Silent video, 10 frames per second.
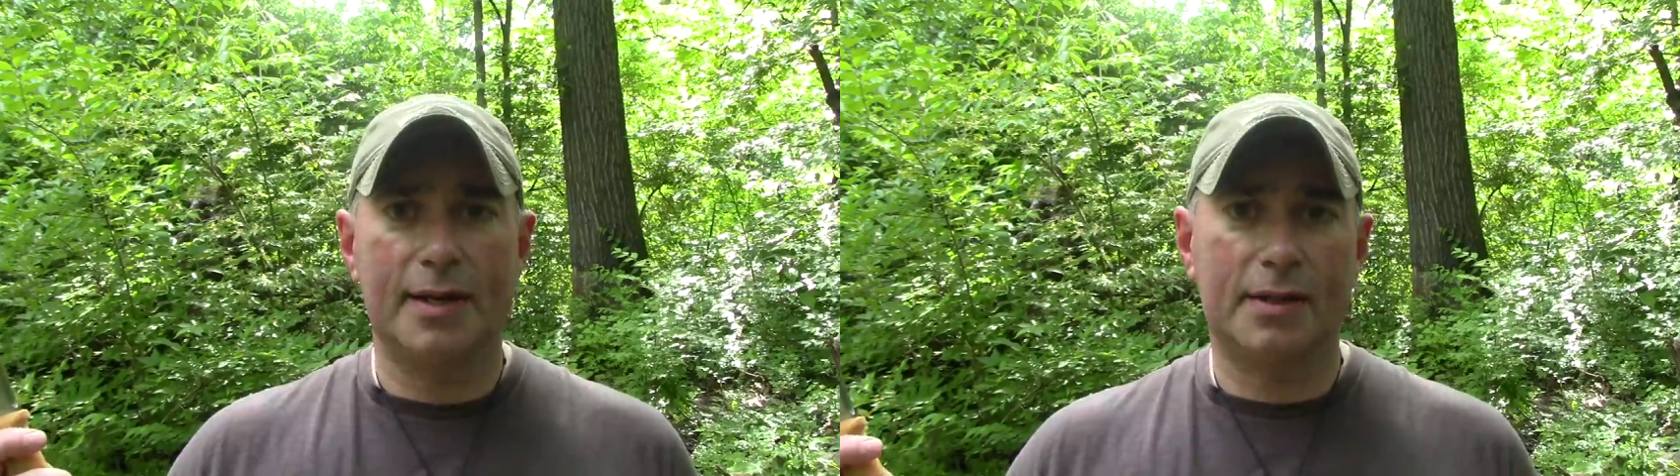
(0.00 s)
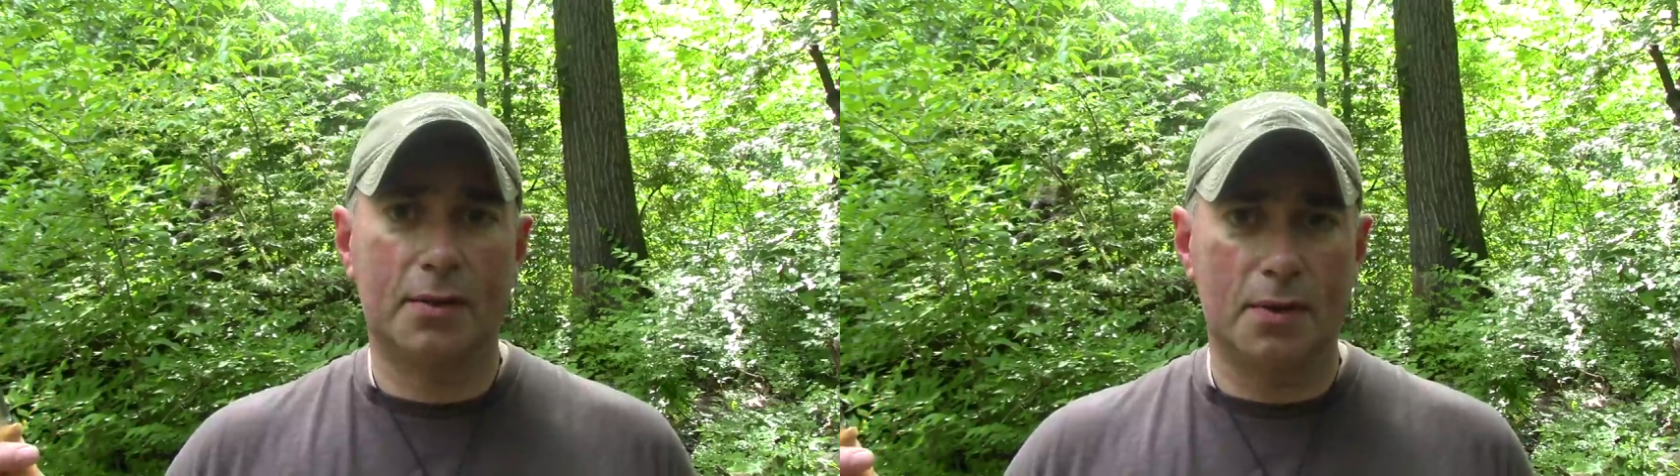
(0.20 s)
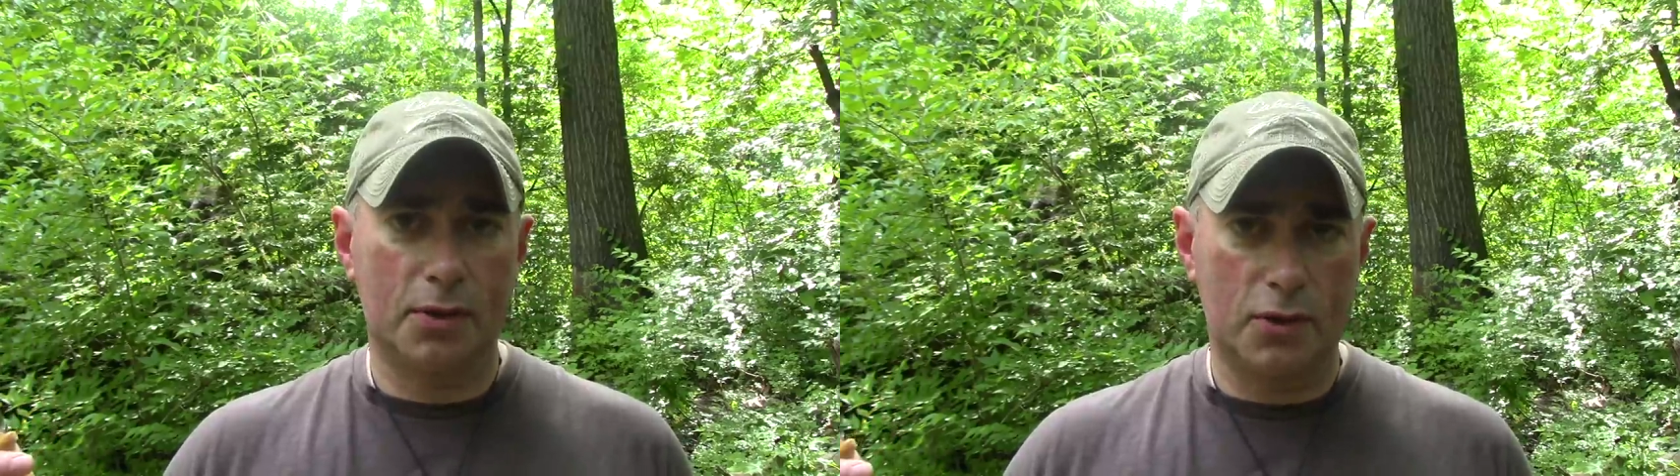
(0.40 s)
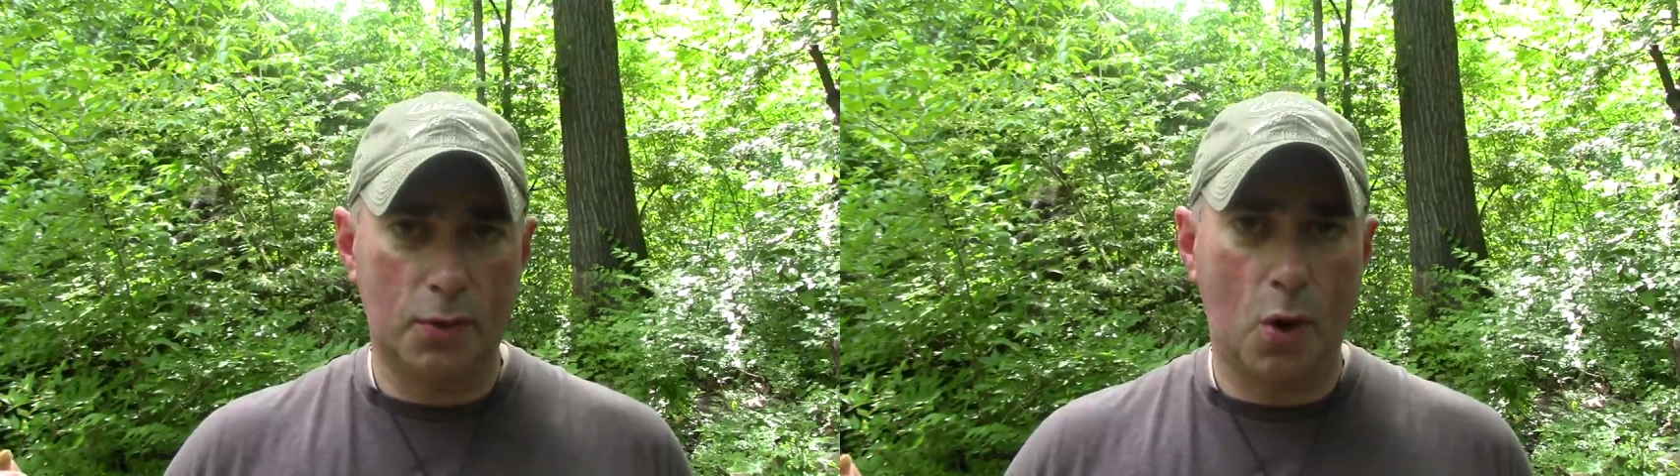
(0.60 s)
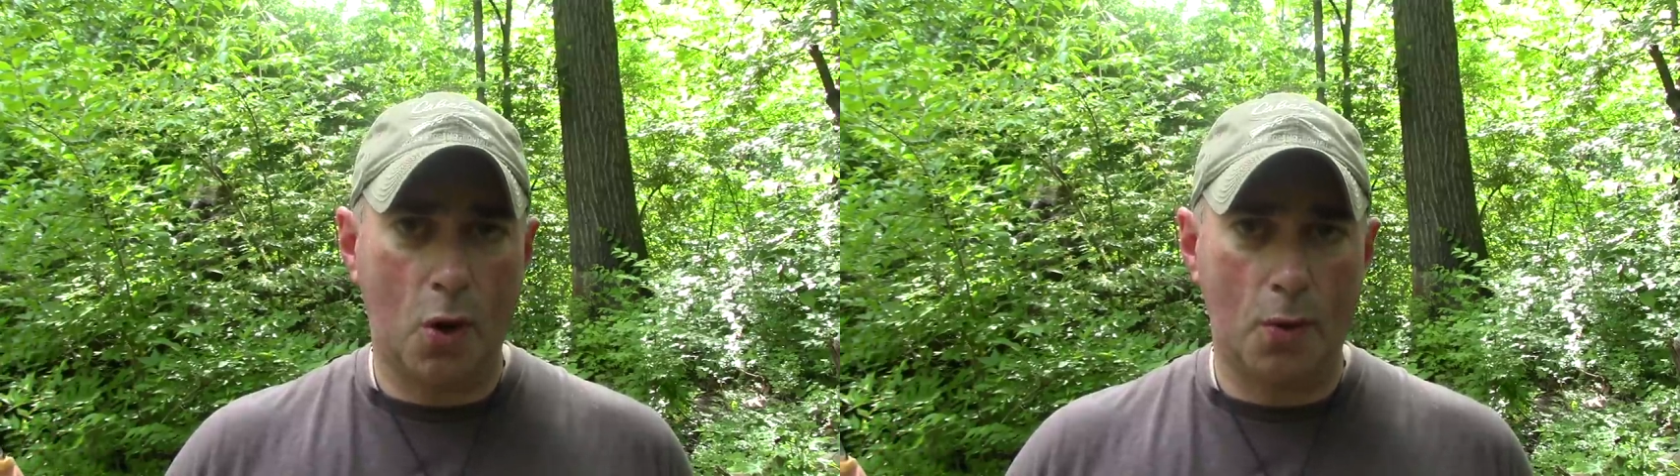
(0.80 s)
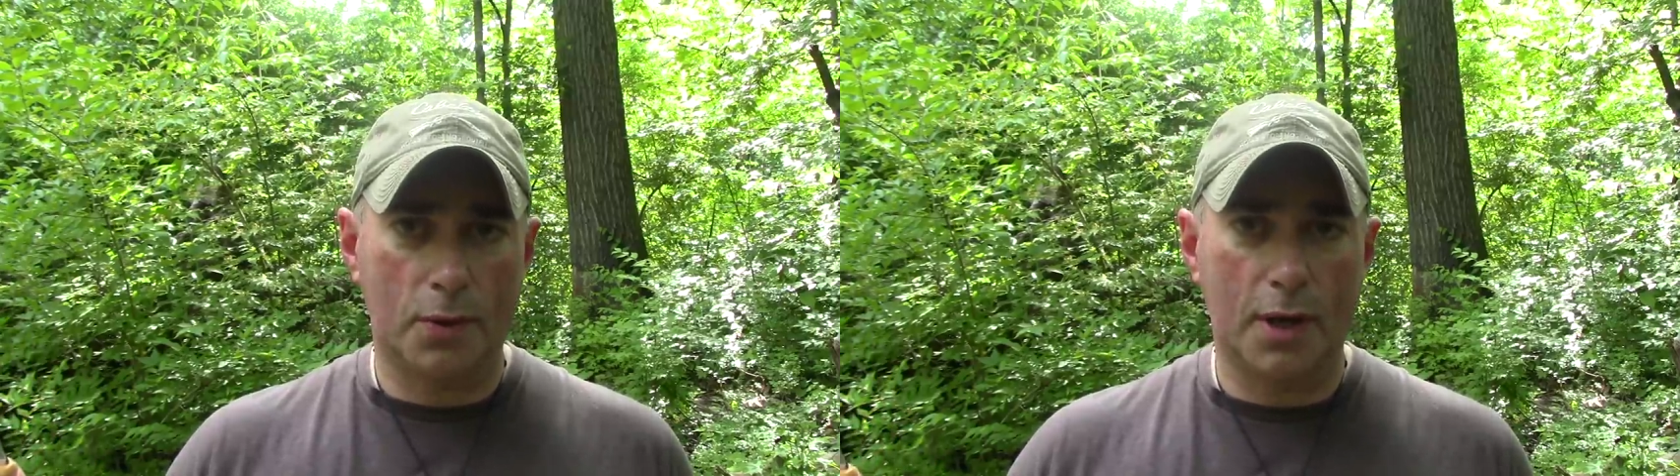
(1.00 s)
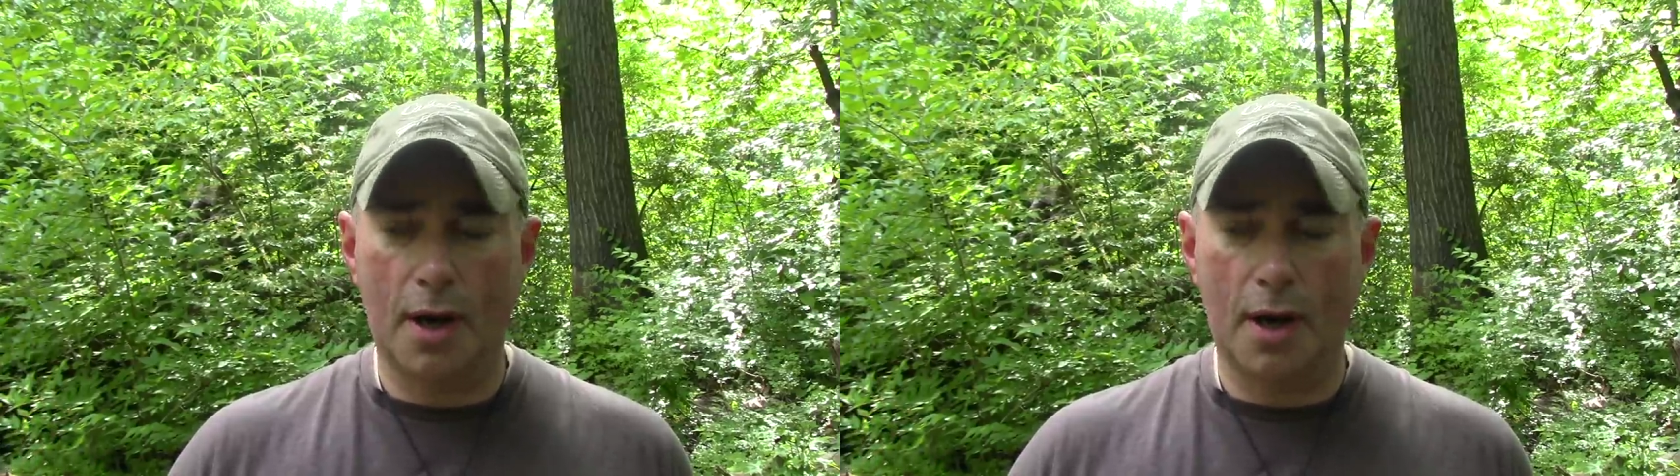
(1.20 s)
it's going to hold